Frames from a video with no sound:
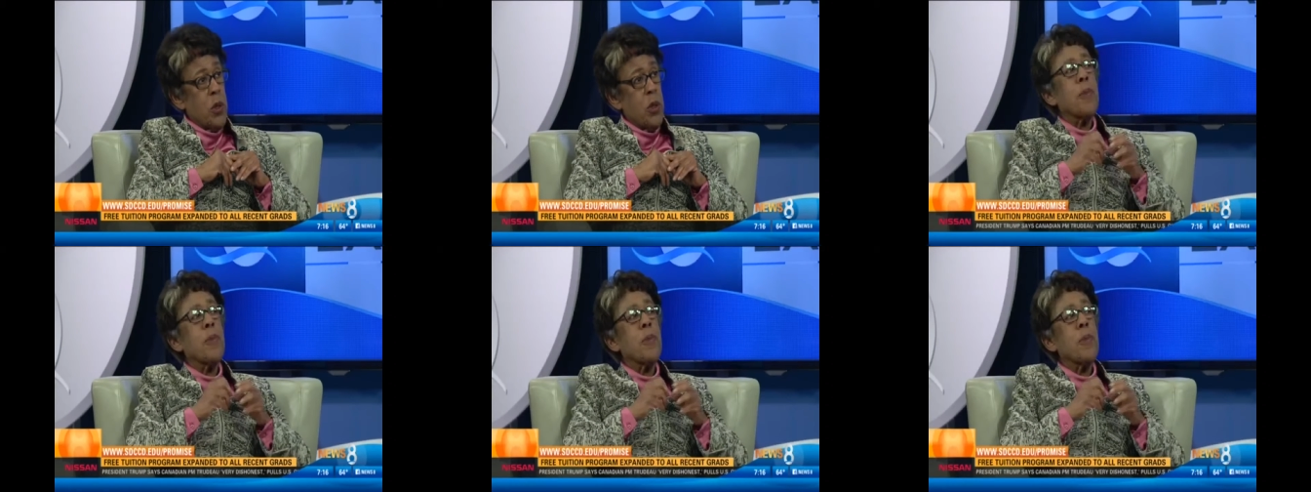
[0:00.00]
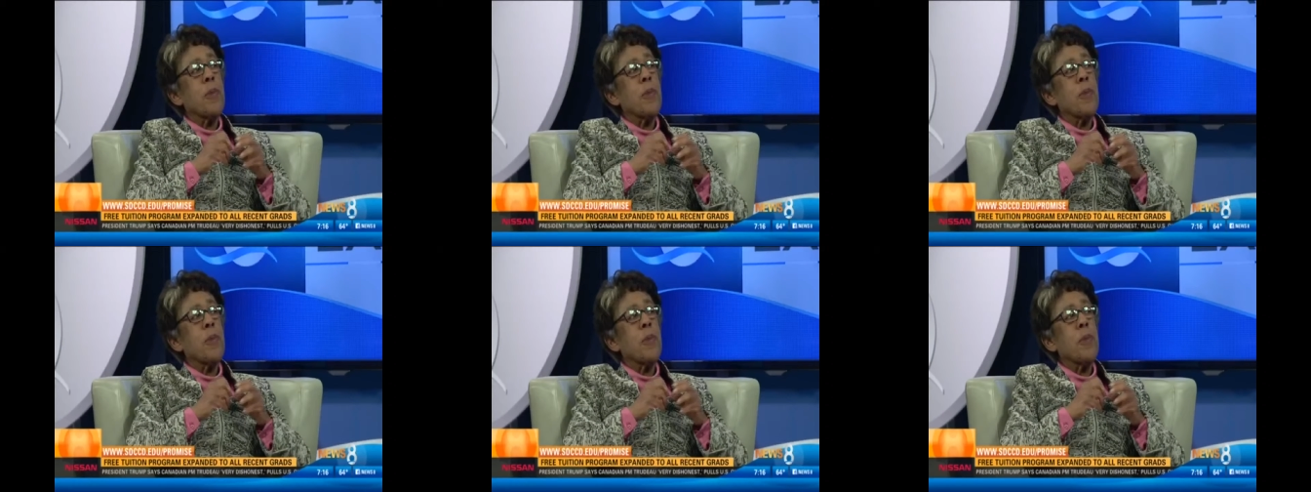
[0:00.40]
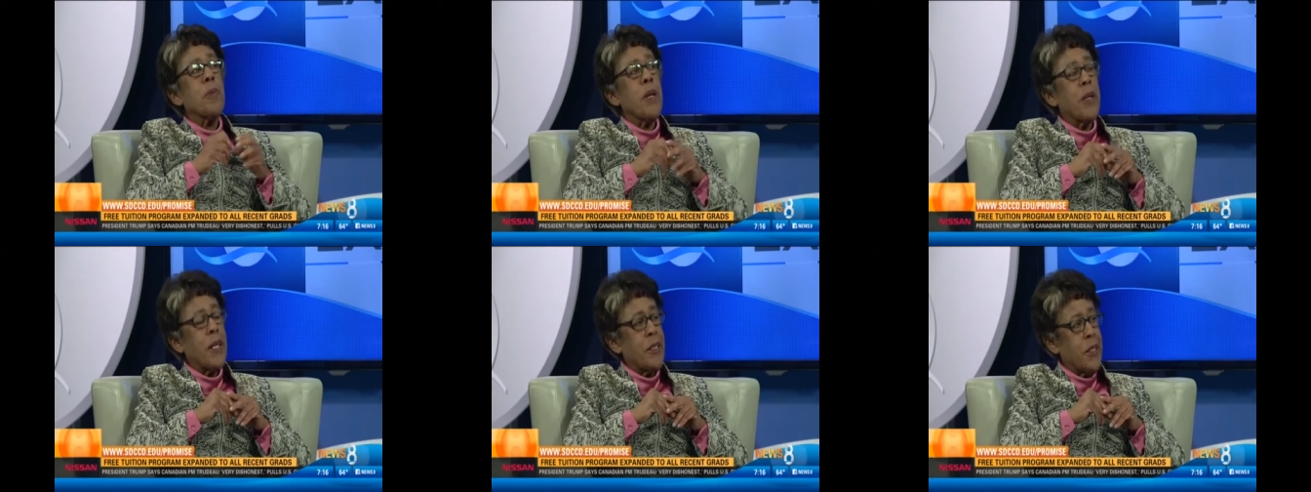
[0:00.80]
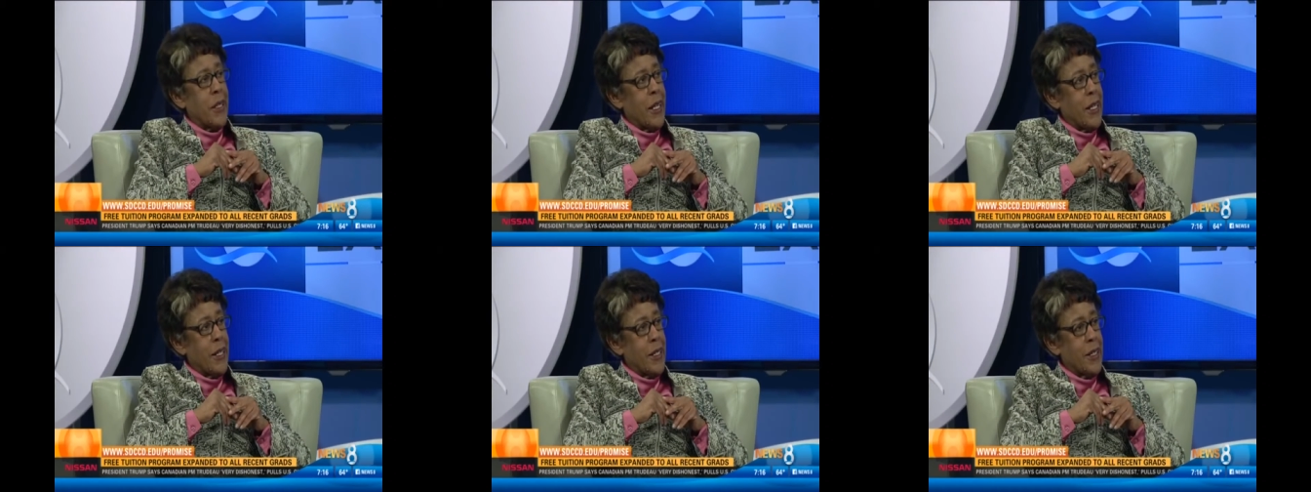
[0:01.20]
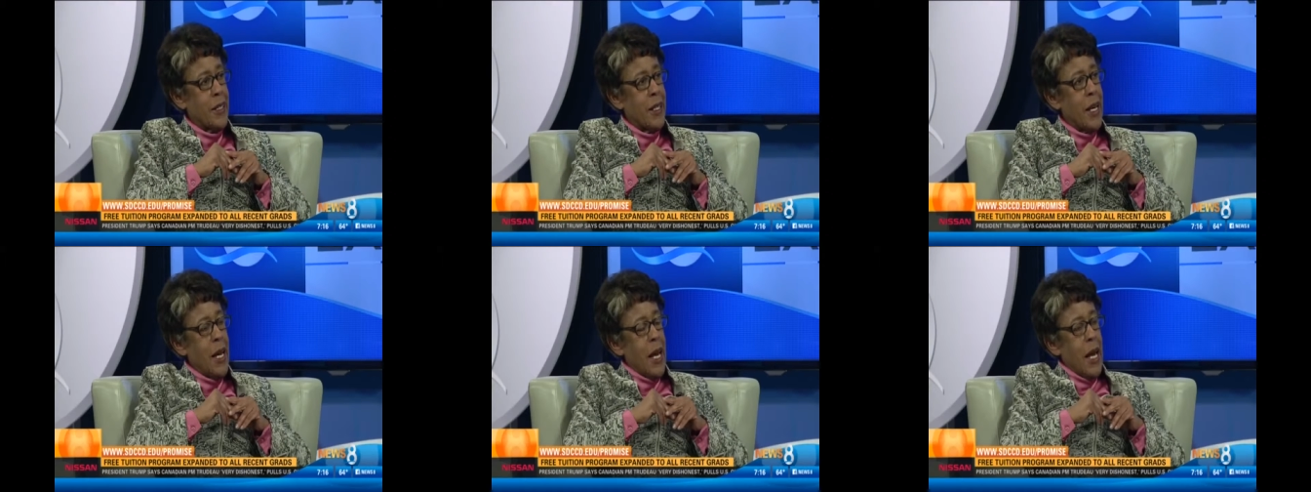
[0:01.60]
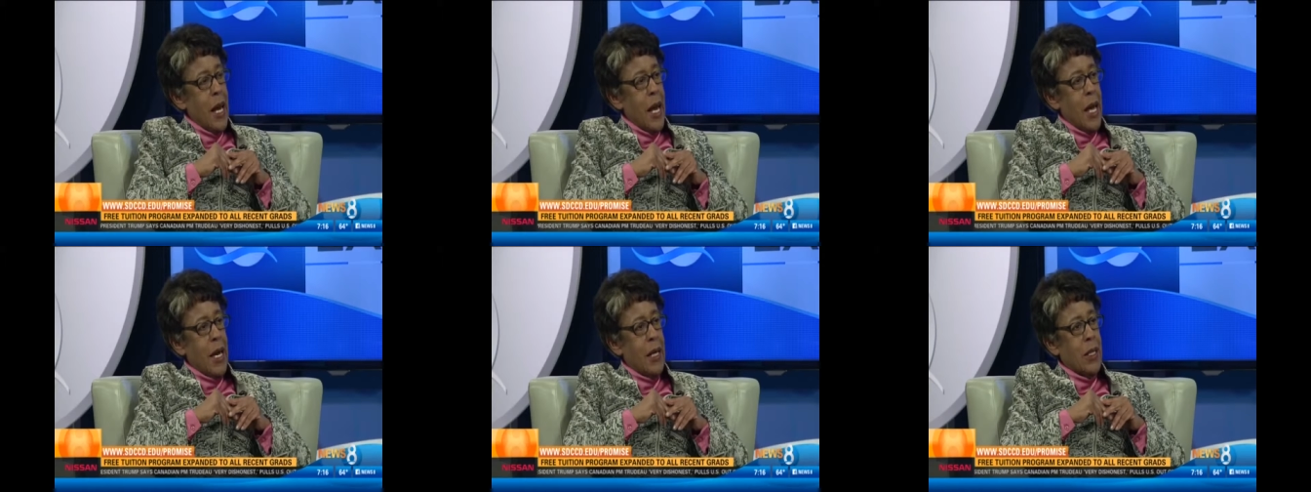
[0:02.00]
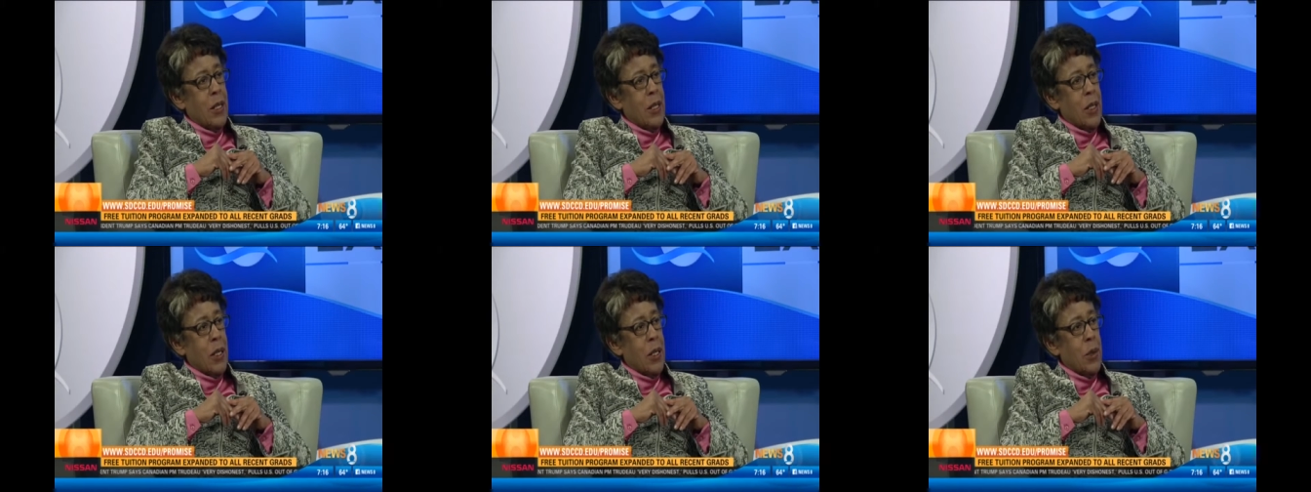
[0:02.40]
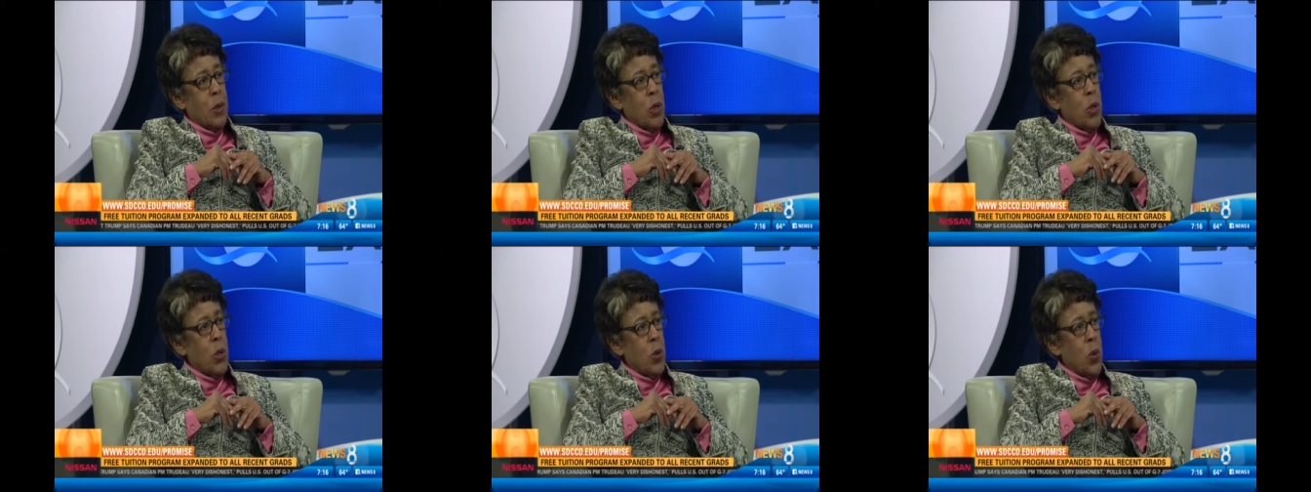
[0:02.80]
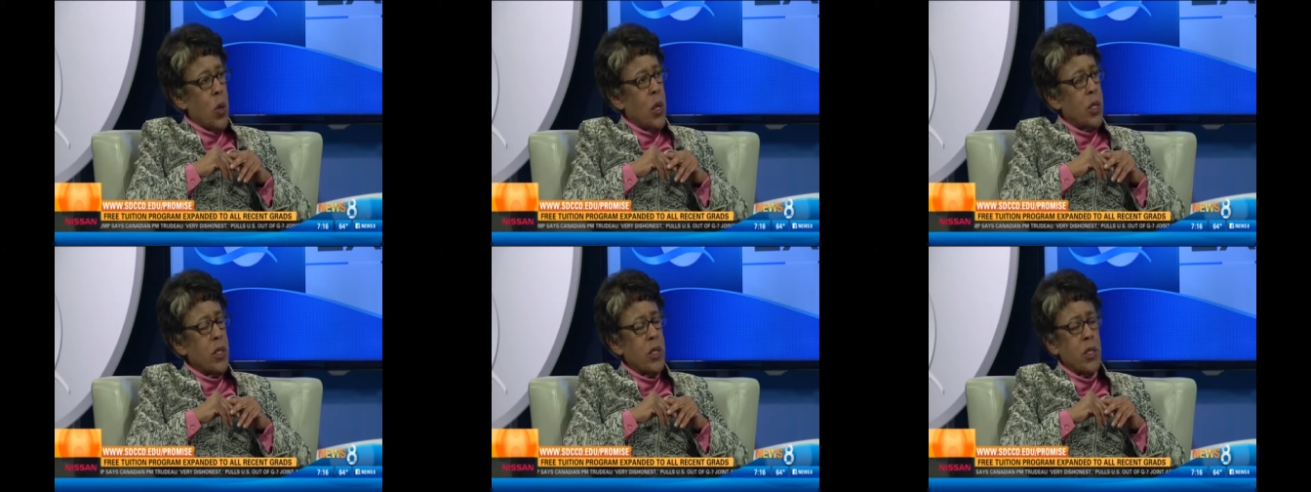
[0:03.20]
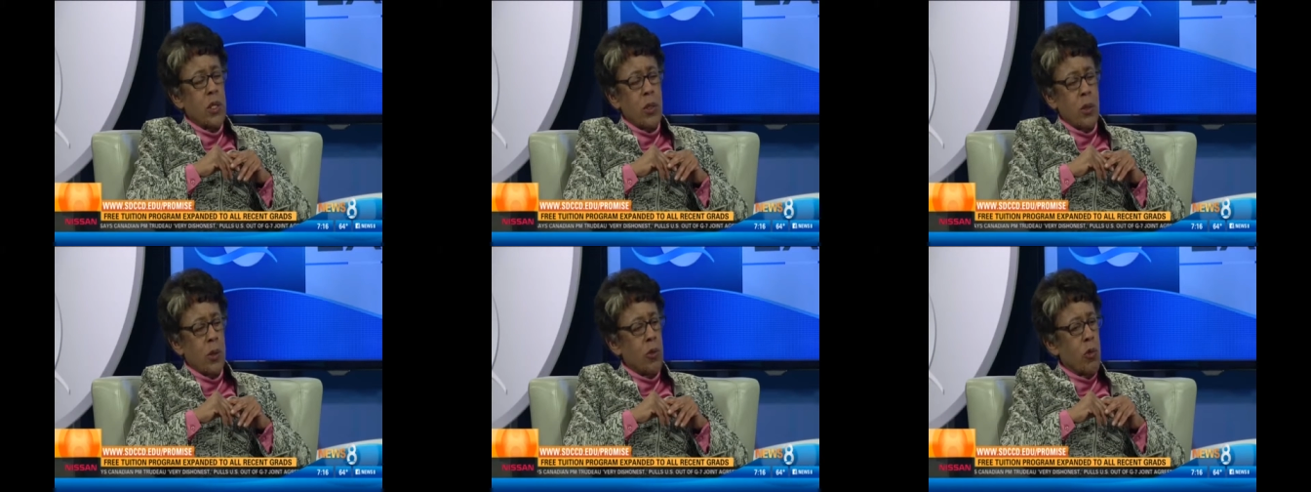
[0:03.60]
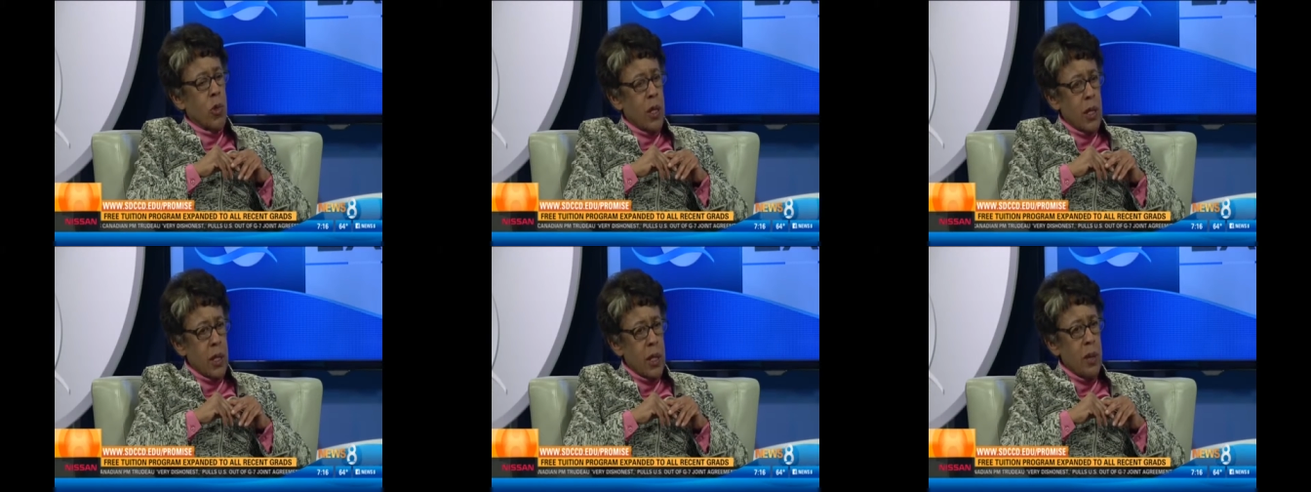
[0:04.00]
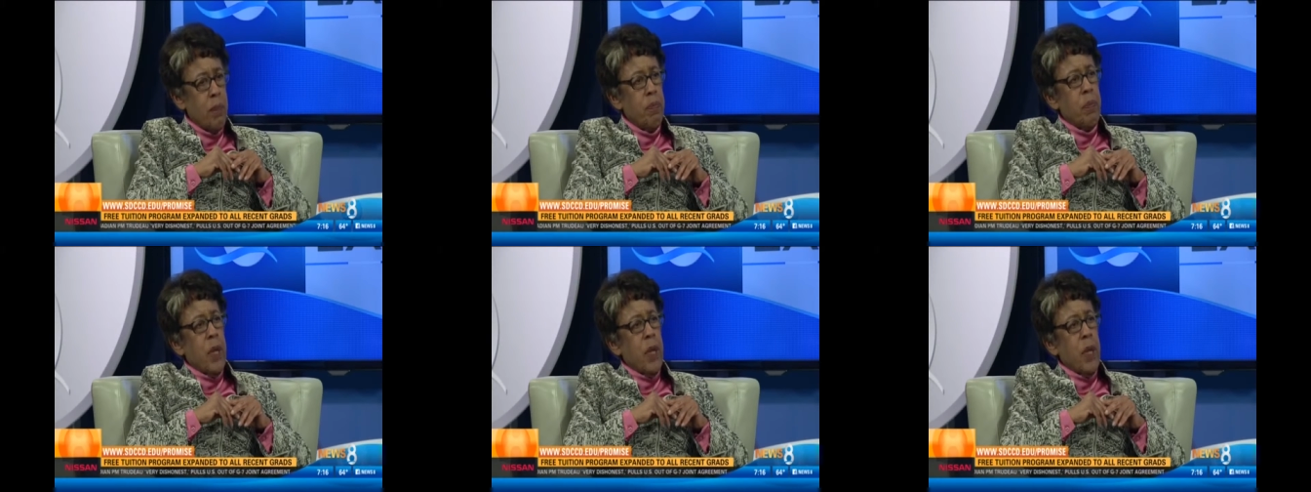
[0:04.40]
who's serious about education and uh, who wants to really